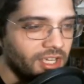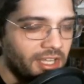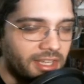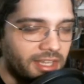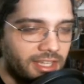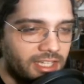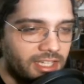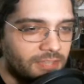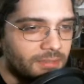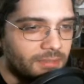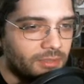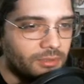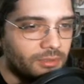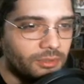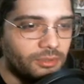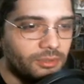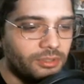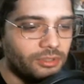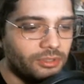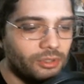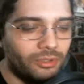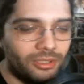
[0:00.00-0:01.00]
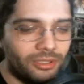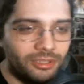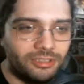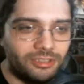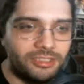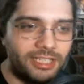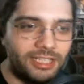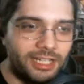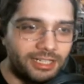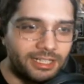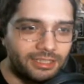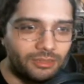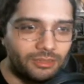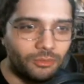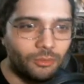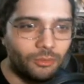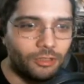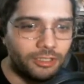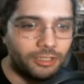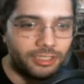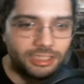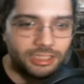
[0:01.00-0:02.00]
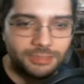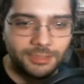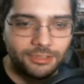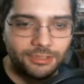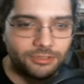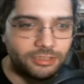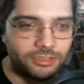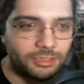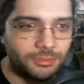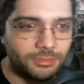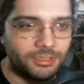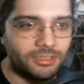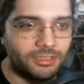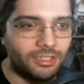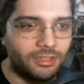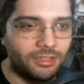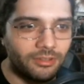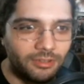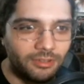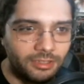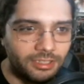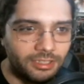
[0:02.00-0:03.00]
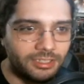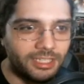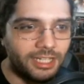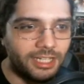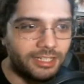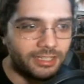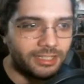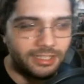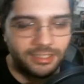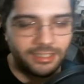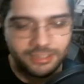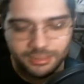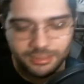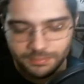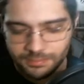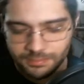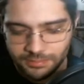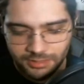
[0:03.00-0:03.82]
They can be really annoying. You attack into one and a special summon another, and you attack into this,